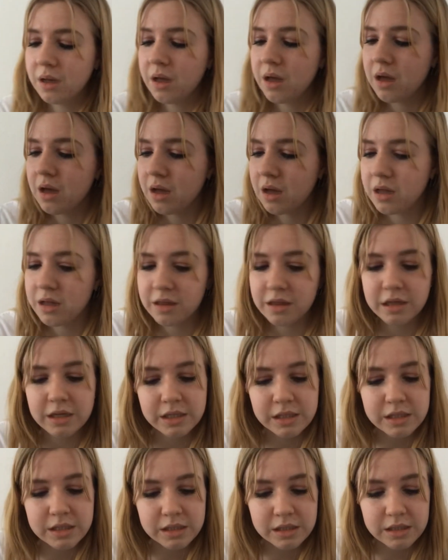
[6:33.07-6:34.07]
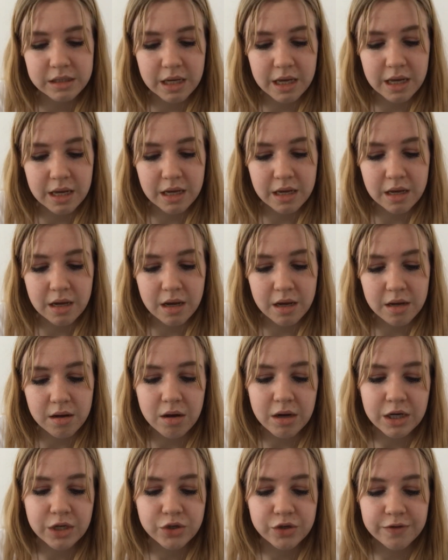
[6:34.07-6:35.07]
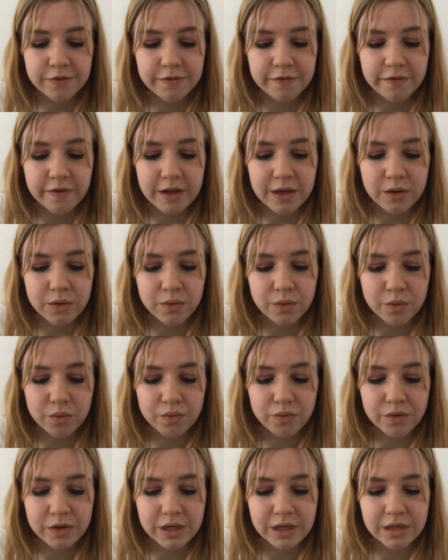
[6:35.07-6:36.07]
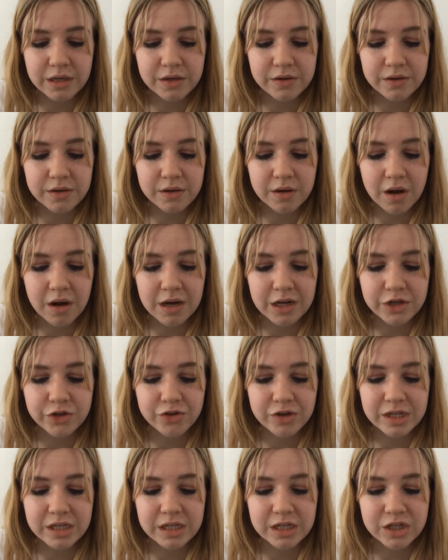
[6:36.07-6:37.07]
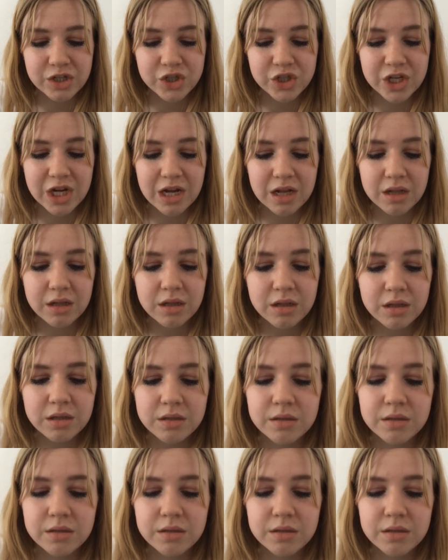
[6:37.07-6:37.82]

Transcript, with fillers: Uh, this is a Hydra Veil Rehydrating Gel.